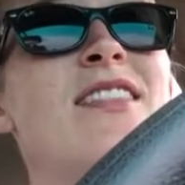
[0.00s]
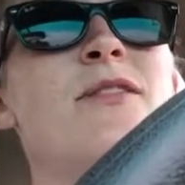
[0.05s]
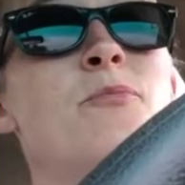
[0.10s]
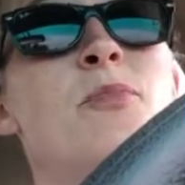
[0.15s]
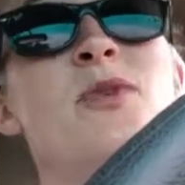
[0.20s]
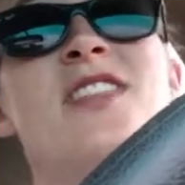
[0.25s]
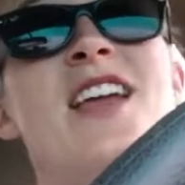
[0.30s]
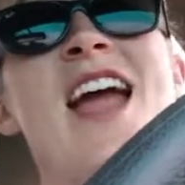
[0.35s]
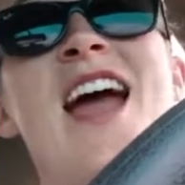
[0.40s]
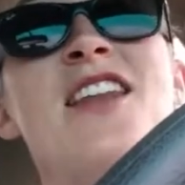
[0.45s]

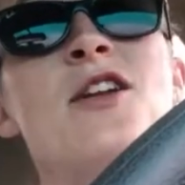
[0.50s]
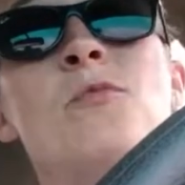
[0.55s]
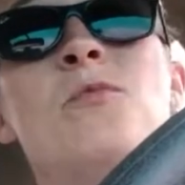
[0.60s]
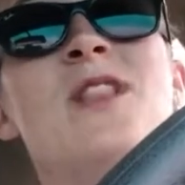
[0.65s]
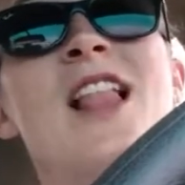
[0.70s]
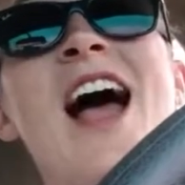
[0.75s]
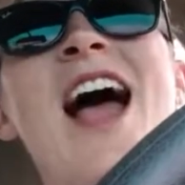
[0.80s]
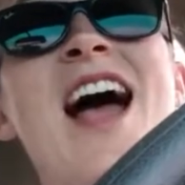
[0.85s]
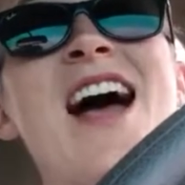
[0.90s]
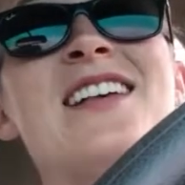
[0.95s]
but they had a
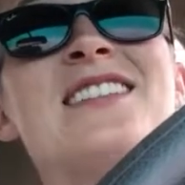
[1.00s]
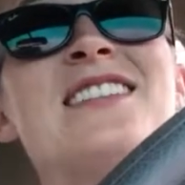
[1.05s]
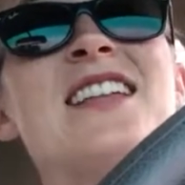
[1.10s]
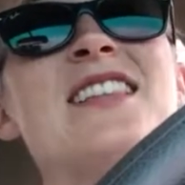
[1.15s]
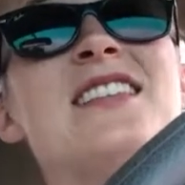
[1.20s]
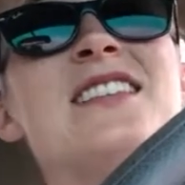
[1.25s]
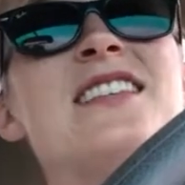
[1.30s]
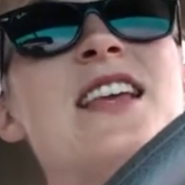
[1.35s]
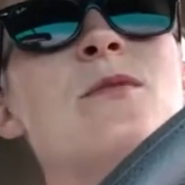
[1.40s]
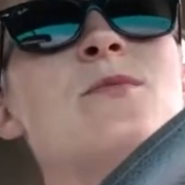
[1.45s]
blast. At
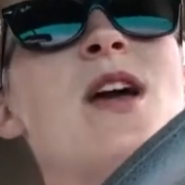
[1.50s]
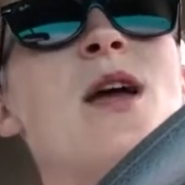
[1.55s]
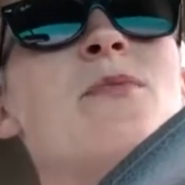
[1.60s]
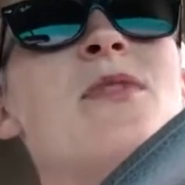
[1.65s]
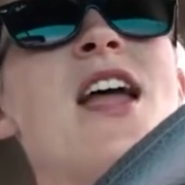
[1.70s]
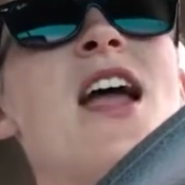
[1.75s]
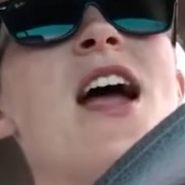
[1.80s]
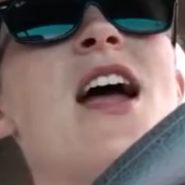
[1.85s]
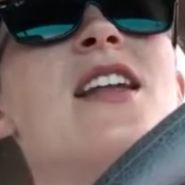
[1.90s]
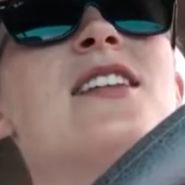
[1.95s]
the same time,
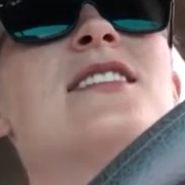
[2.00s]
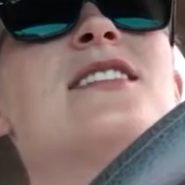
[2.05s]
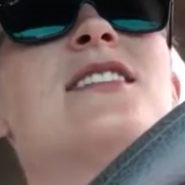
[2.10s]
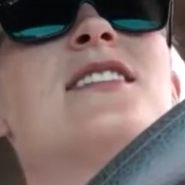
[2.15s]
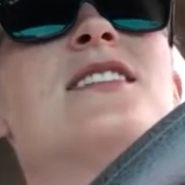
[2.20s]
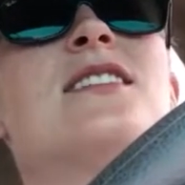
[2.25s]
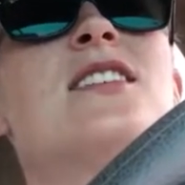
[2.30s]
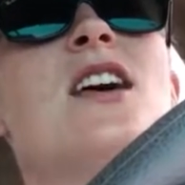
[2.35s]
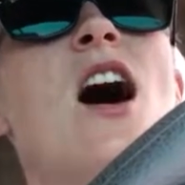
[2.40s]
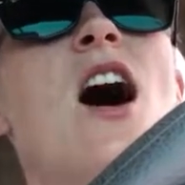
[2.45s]
they had
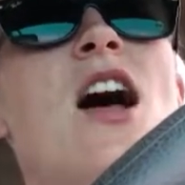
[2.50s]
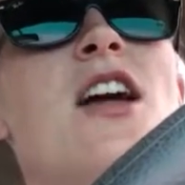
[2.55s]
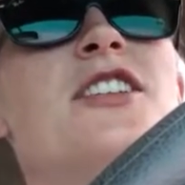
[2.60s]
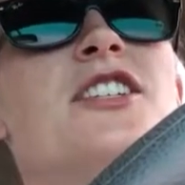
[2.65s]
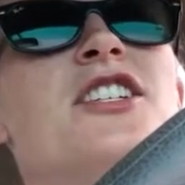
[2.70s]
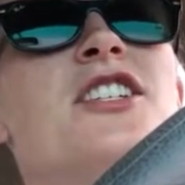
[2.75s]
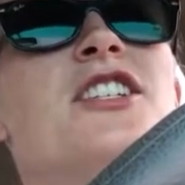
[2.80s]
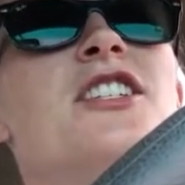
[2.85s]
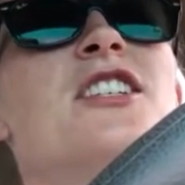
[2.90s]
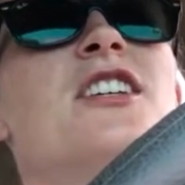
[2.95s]
such
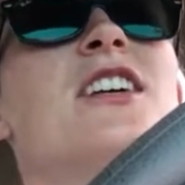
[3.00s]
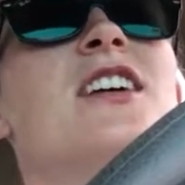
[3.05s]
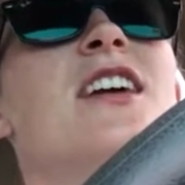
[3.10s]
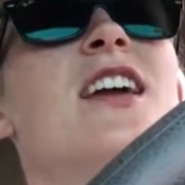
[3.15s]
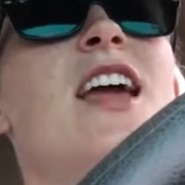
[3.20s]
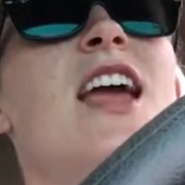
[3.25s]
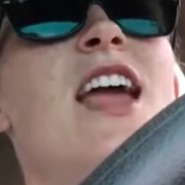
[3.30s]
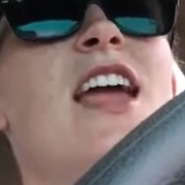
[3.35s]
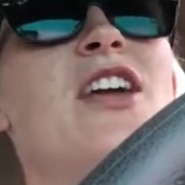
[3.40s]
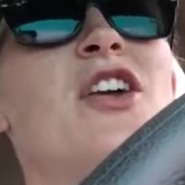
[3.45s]

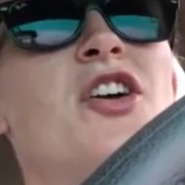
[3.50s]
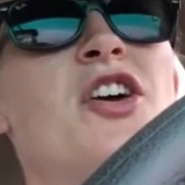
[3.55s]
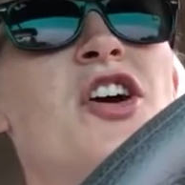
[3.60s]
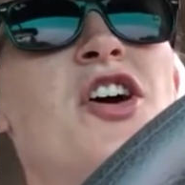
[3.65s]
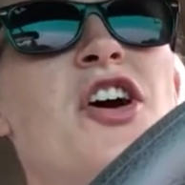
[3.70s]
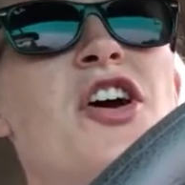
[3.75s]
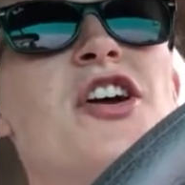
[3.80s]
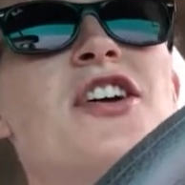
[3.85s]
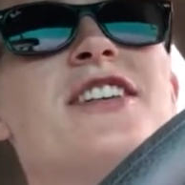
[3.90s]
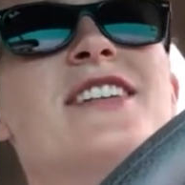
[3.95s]
a
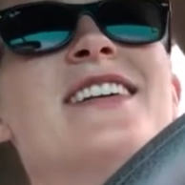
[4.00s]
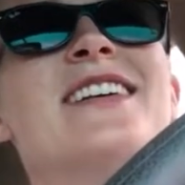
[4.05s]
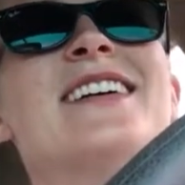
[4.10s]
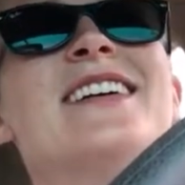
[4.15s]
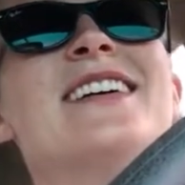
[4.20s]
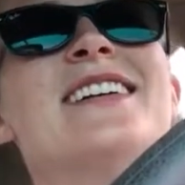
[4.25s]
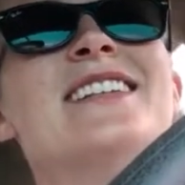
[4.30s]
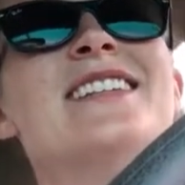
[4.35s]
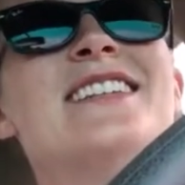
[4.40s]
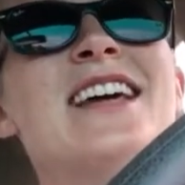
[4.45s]
good
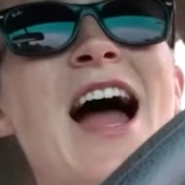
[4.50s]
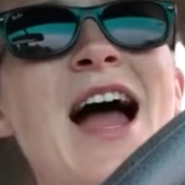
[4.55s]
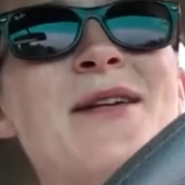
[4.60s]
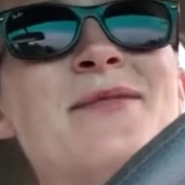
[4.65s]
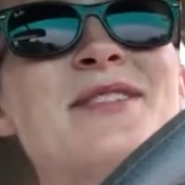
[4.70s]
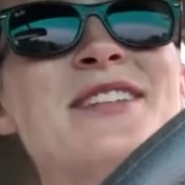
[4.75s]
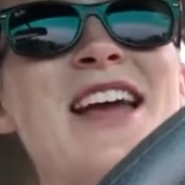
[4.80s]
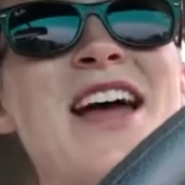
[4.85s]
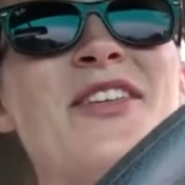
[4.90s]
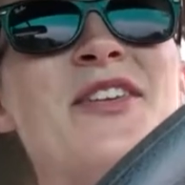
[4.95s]

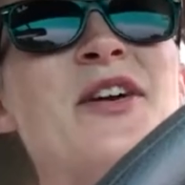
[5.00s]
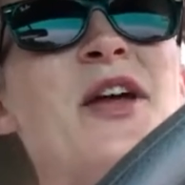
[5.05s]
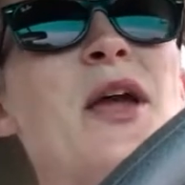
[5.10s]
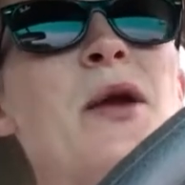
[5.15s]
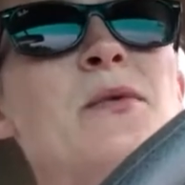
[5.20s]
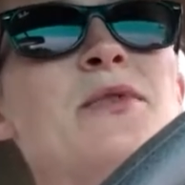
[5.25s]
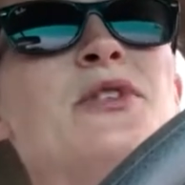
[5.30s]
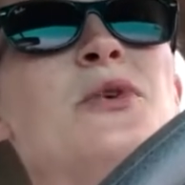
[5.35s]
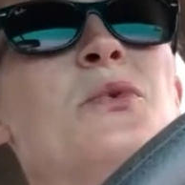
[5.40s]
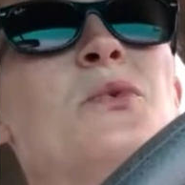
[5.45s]
time together. Like,
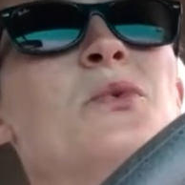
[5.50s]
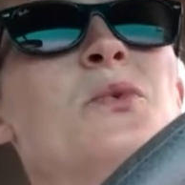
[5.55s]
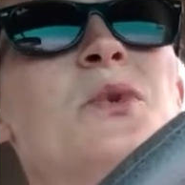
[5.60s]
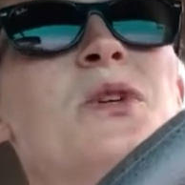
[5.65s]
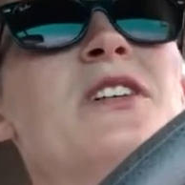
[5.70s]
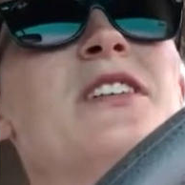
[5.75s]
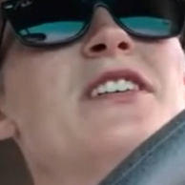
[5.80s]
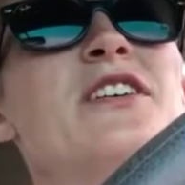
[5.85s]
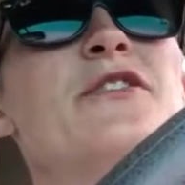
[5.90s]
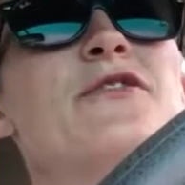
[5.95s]
it was a
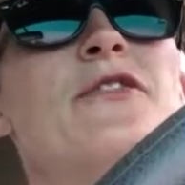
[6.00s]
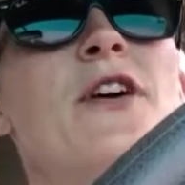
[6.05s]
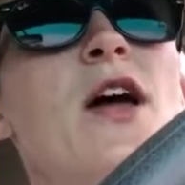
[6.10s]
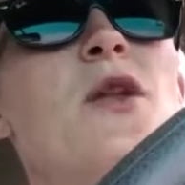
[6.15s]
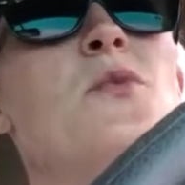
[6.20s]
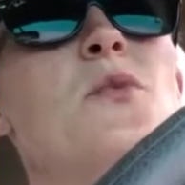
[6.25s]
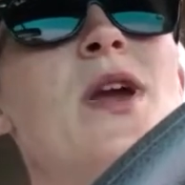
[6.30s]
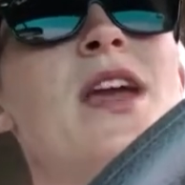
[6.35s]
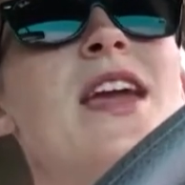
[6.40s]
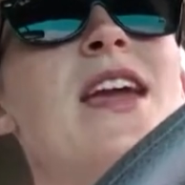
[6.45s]
really
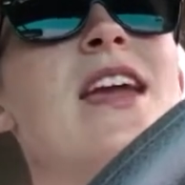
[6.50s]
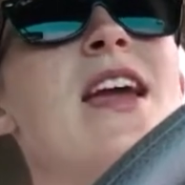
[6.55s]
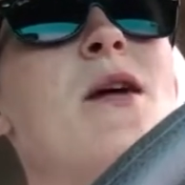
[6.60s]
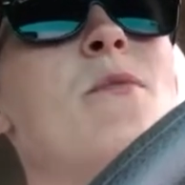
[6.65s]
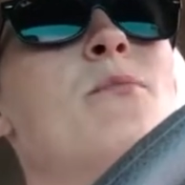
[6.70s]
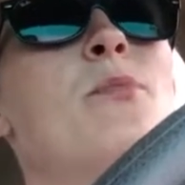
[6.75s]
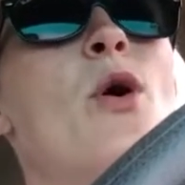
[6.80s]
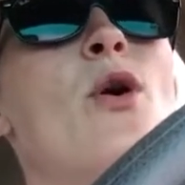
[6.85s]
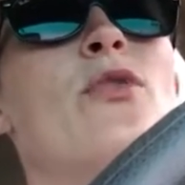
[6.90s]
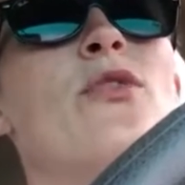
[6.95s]
fun week.
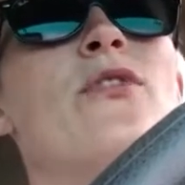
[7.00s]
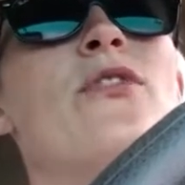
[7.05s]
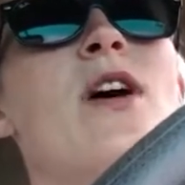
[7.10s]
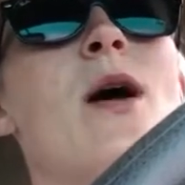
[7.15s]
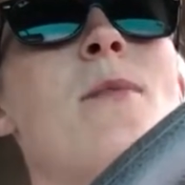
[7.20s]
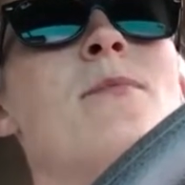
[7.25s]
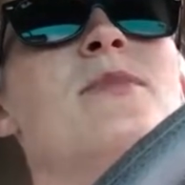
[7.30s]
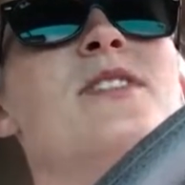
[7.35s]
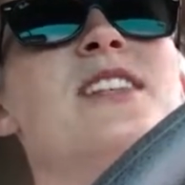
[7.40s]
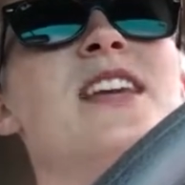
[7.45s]
Both of
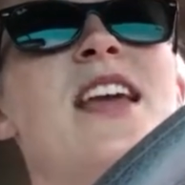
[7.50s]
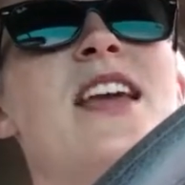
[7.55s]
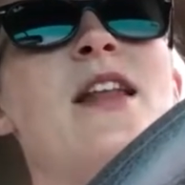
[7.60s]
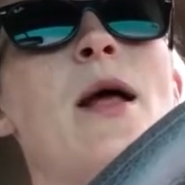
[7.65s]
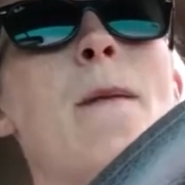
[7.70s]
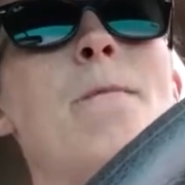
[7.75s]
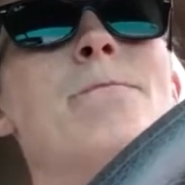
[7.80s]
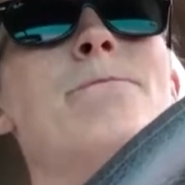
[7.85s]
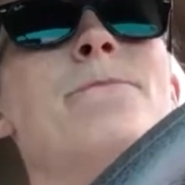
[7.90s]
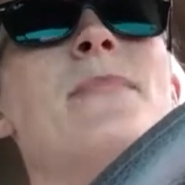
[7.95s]
them did
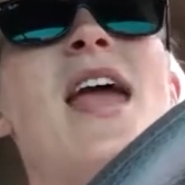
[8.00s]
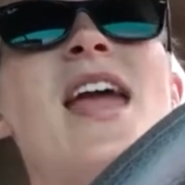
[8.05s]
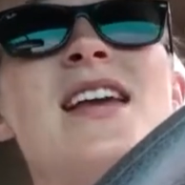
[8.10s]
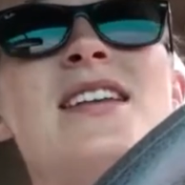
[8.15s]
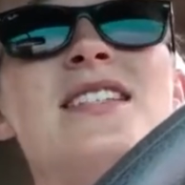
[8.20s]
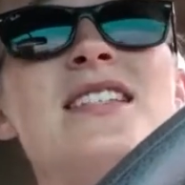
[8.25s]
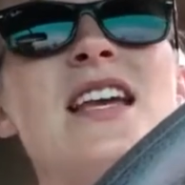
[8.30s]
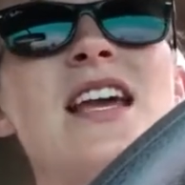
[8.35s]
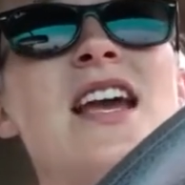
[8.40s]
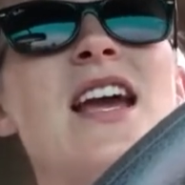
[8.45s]

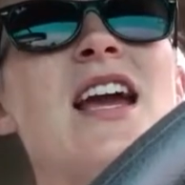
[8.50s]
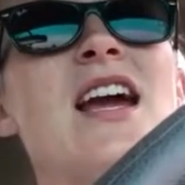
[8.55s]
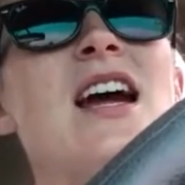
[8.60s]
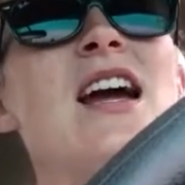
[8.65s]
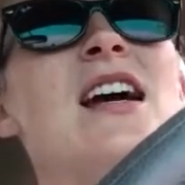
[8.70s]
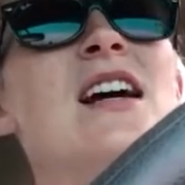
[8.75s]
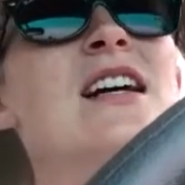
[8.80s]
amazing.